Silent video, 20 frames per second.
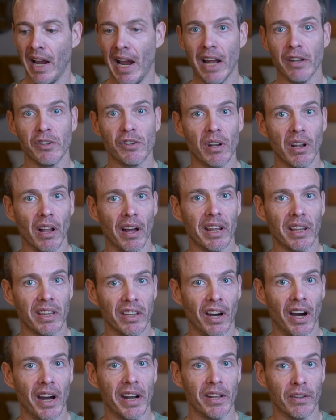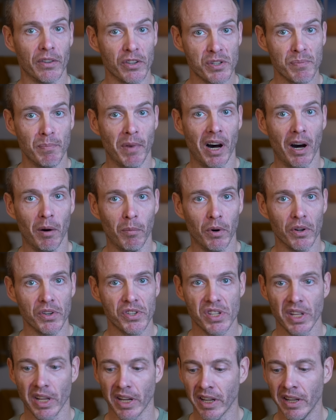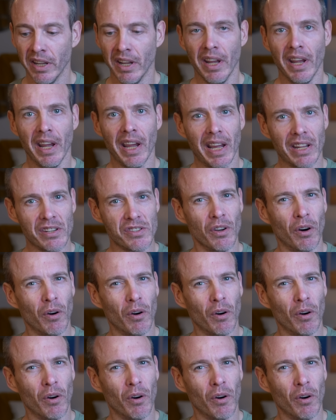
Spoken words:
and you like the idea of the smartwatch thing, it's